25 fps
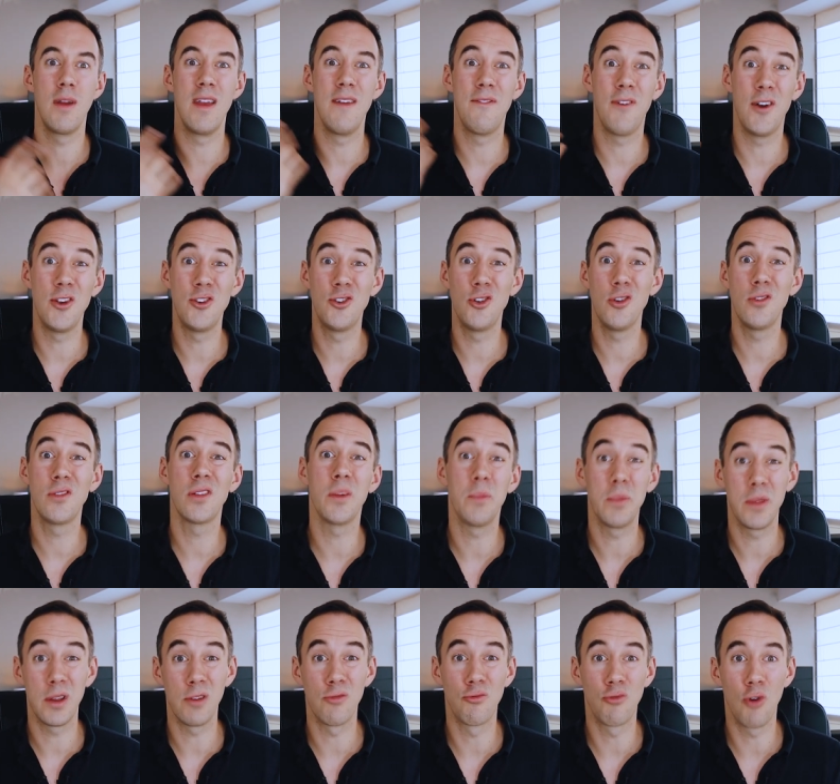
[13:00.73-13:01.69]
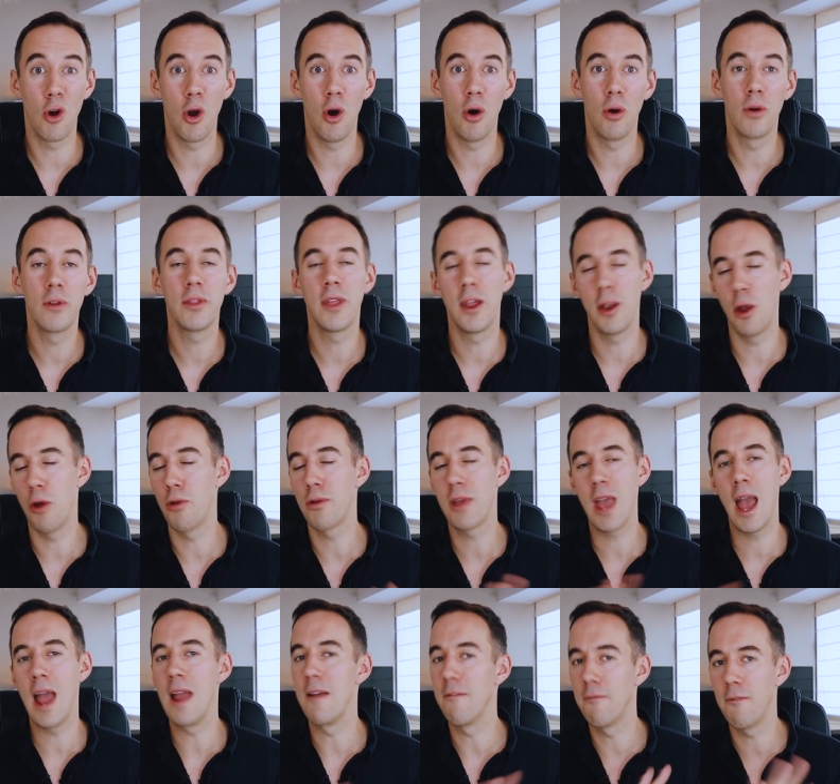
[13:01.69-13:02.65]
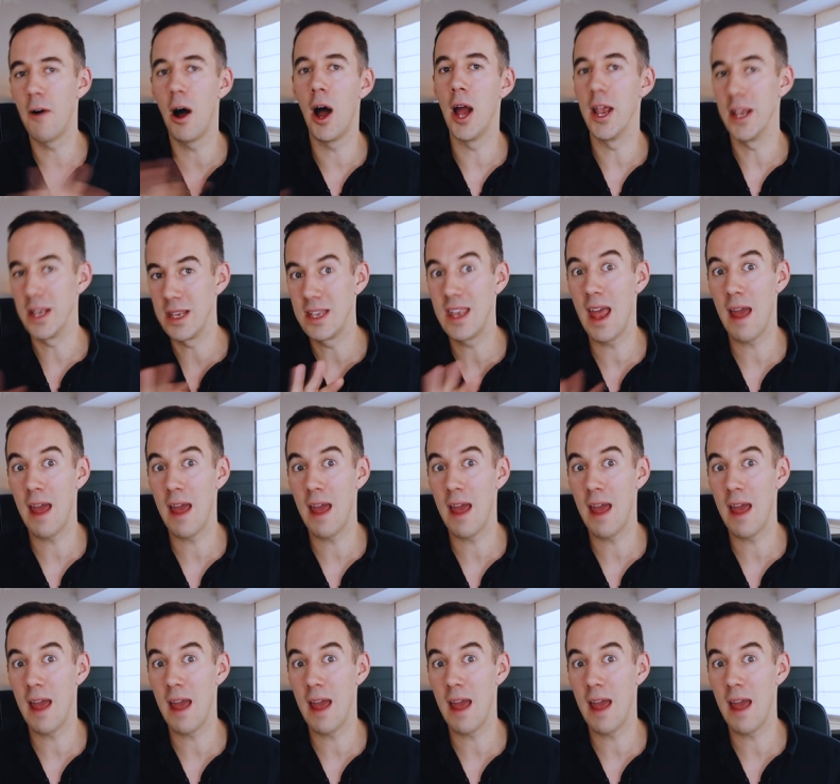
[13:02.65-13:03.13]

if I do something wrong, then okay, fine,